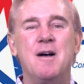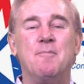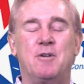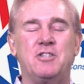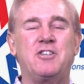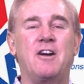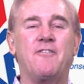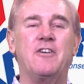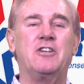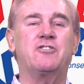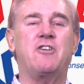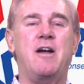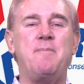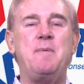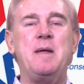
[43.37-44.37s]
But Jeffrey, it's
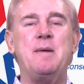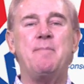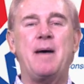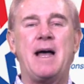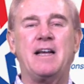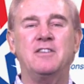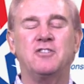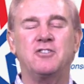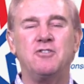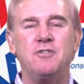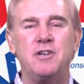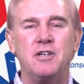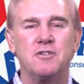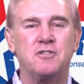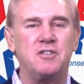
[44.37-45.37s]
great being back in
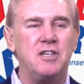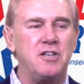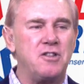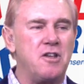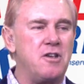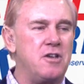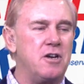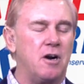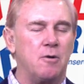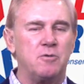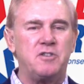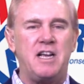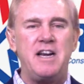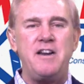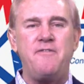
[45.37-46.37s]
studio seeing you. You know, it
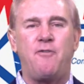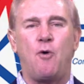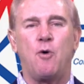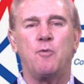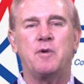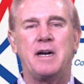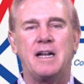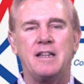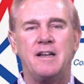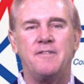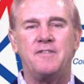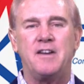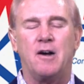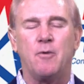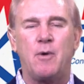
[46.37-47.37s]
was 84 when I
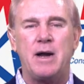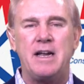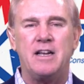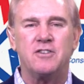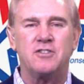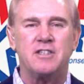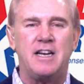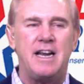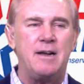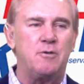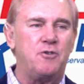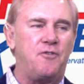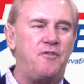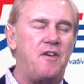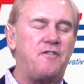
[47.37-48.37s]
left Delray yesterday. It
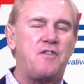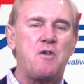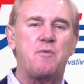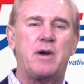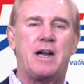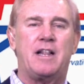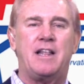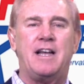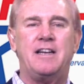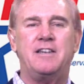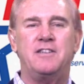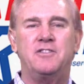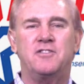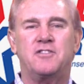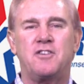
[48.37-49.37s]
was 50 when I
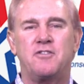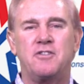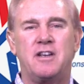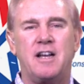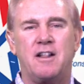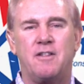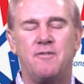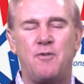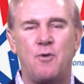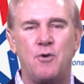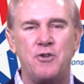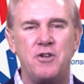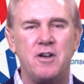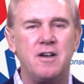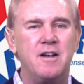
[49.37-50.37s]
landed in Southern
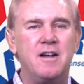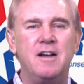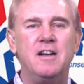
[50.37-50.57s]
California.